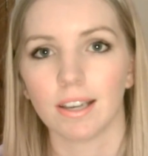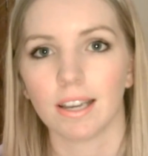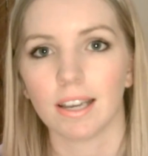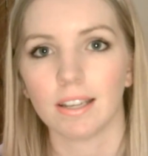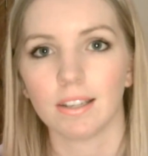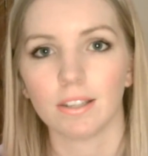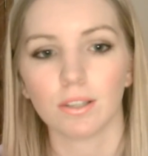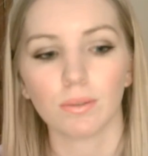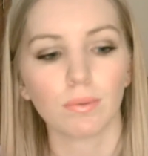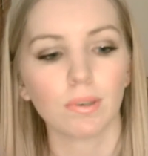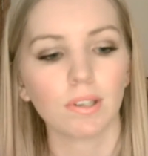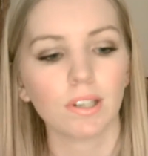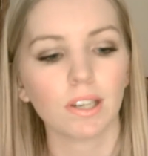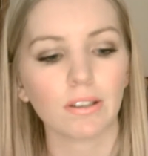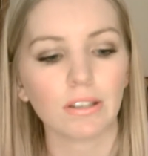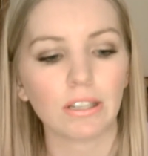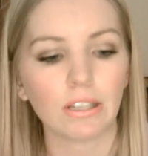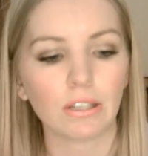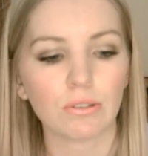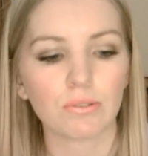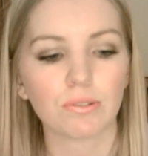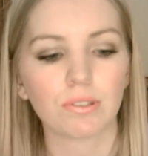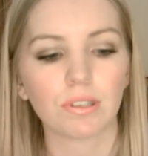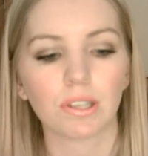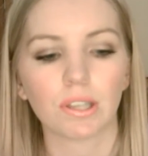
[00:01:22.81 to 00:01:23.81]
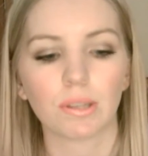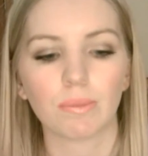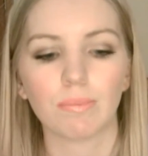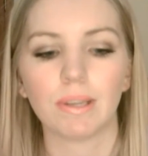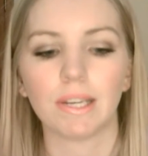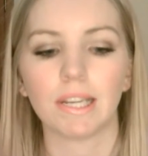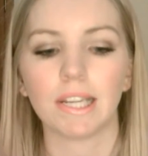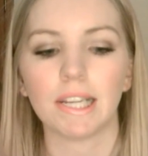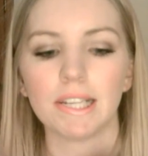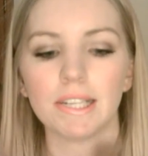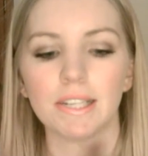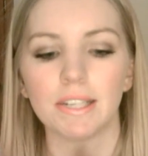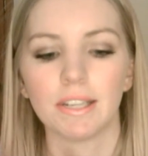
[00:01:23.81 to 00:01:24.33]
And the one I use at the
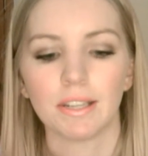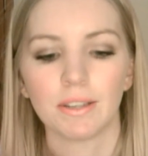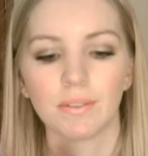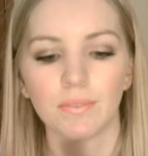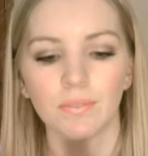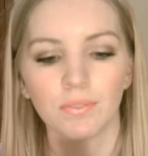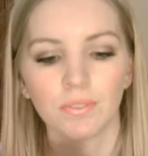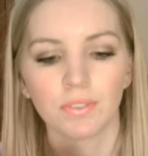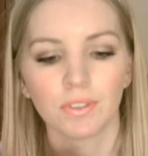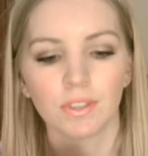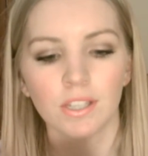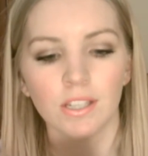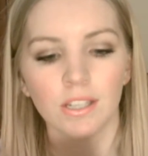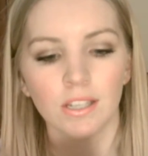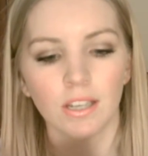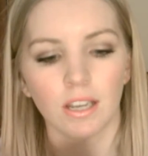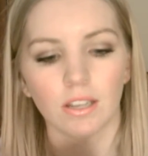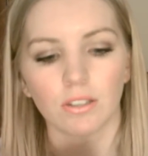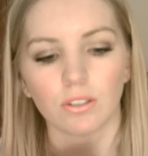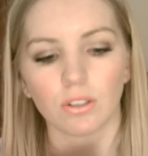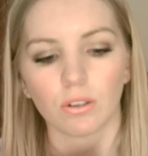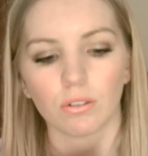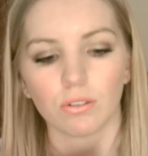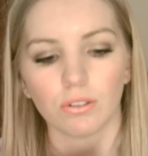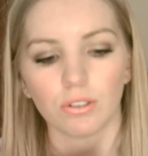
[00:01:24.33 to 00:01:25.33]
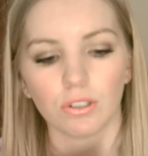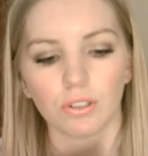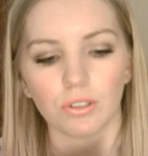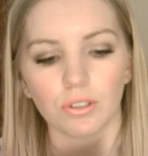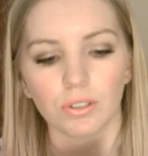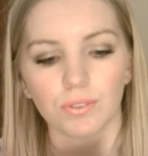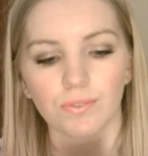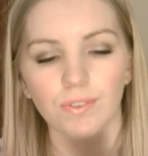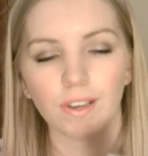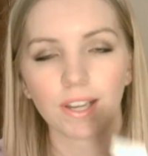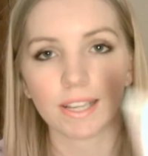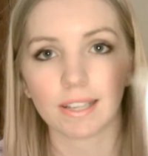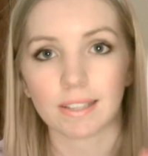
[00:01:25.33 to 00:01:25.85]
minute is
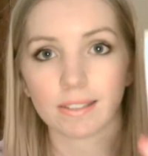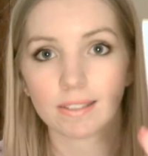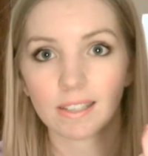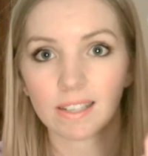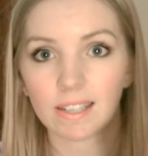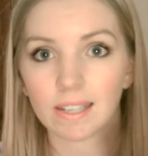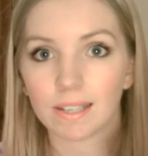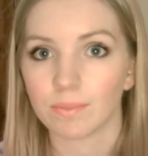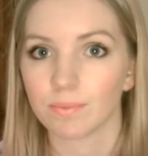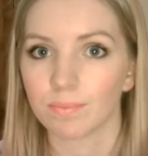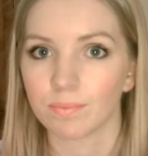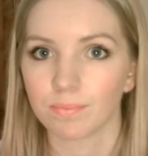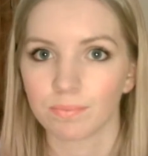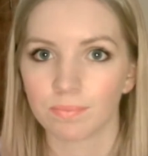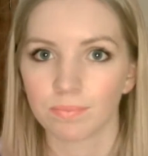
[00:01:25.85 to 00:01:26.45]
Origins Vitazing.